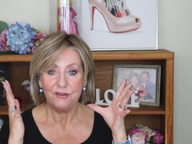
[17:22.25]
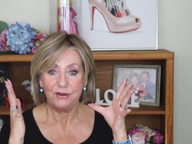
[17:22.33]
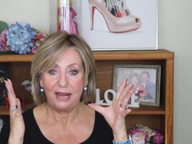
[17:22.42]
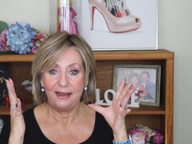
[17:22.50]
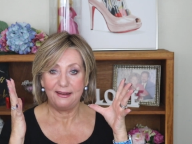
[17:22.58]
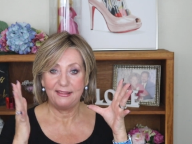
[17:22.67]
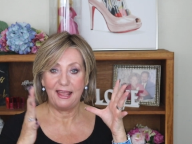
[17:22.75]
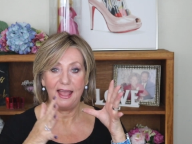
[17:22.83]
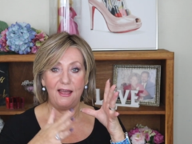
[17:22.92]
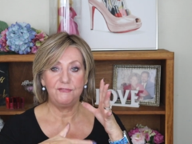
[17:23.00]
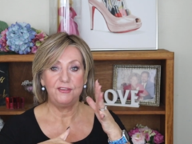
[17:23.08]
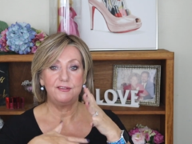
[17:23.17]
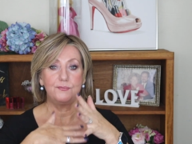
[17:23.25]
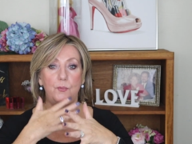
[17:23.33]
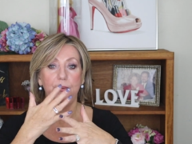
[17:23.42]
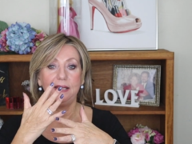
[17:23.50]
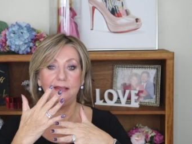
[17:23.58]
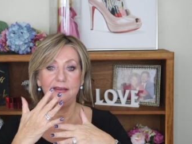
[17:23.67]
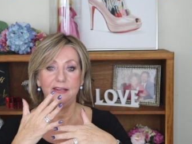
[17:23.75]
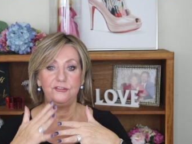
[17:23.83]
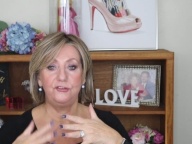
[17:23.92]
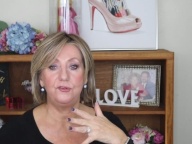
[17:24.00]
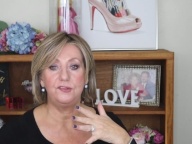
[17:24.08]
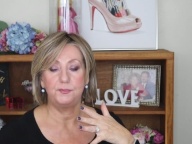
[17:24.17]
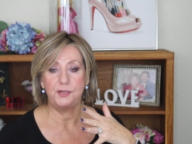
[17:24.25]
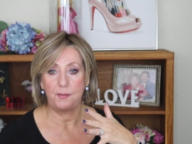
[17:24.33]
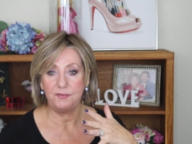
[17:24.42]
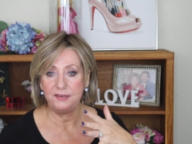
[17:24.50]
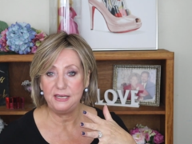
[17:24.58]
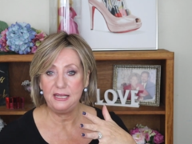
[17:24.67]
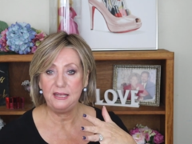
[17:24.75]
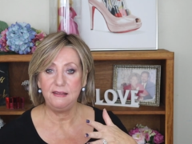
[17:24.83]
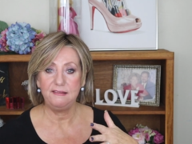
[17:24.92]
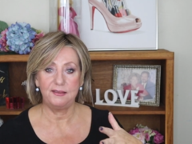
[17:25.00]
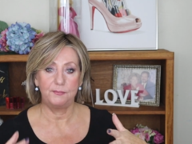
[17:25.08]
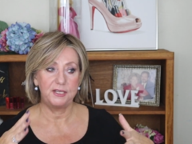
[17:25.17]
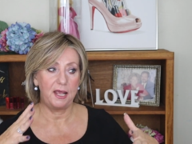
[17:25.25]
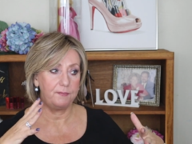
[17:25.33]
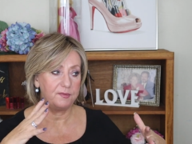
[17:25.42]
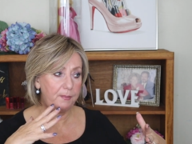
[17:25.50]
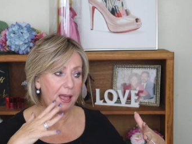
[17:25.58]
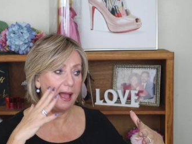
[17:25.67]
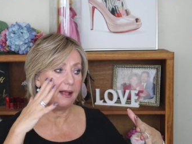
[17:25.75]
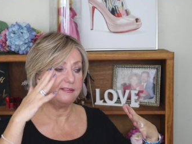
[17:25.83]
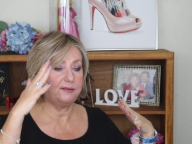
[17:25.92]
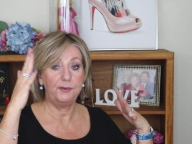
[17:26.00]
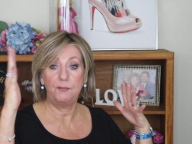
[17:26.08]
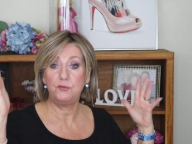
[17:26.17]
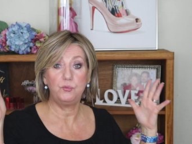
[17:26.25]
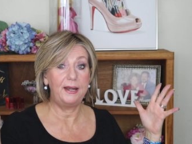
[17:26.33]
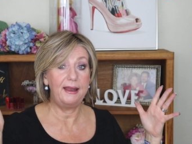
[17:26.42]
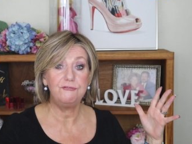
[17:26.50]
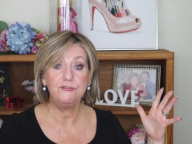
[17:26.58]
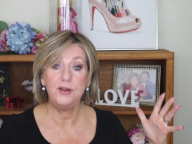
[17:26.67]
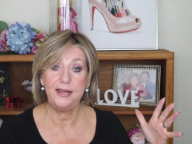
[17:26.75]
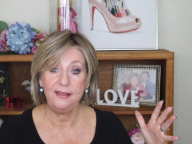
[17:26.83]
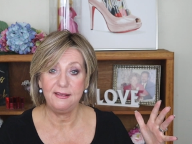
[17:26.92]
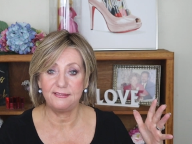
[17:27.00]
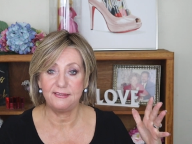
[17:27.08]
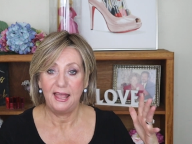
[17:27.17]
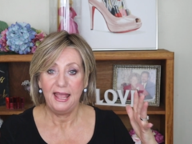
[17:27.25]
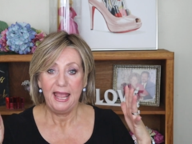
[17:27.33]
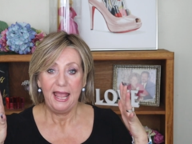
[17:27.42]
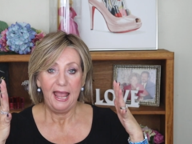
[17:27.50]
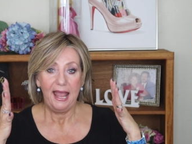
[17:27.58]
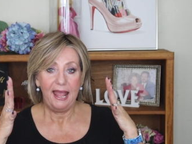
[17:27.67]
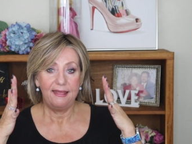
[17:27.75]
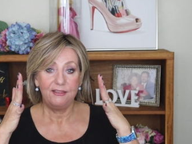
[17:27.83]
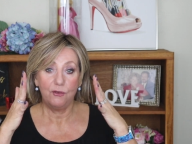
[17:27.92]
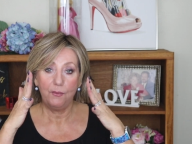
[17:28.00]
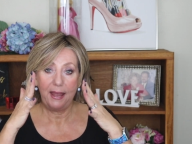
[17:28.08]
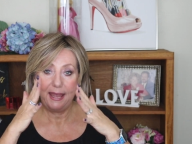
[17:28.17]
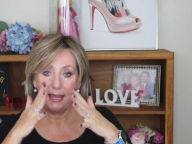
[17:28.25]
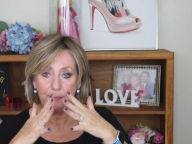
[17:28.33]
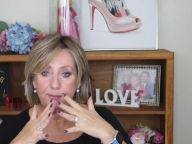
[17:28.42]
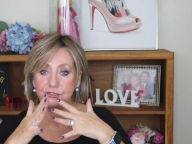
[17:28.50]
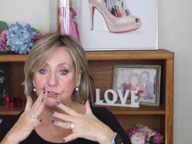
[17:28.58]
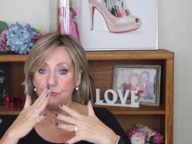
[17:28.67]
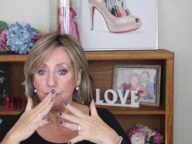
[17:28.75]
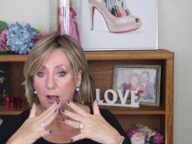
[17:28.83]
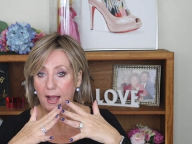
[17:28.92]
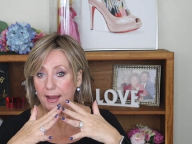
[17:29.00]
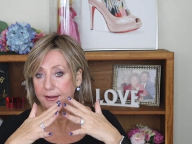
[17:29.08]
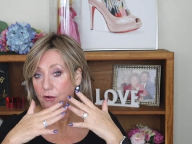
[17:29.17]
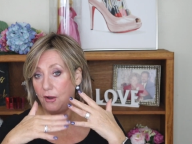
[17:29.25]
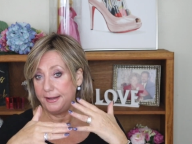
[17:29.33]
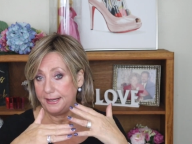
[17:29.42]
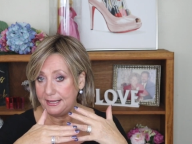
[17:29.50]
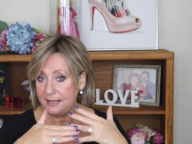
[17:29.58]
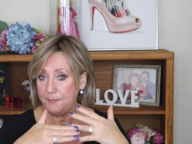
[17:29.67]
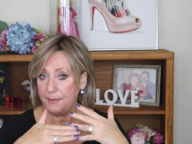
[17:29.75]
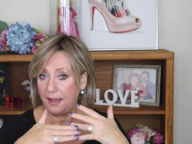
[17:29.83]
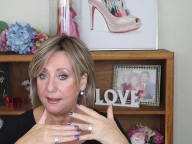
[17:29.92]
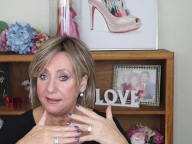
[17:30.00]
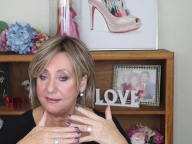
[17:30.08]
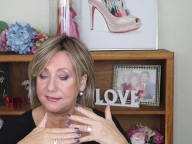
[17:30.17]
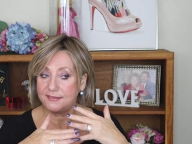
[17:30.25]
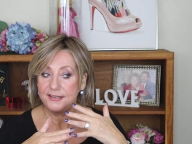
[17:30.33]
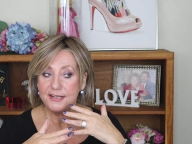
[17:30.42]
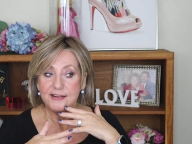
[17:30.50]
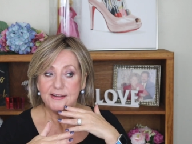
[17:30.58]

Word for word: right? They have these mobility issues, sometimes knees, sometimes back, sometimes whatever it is. And they're able to ride on e-bikes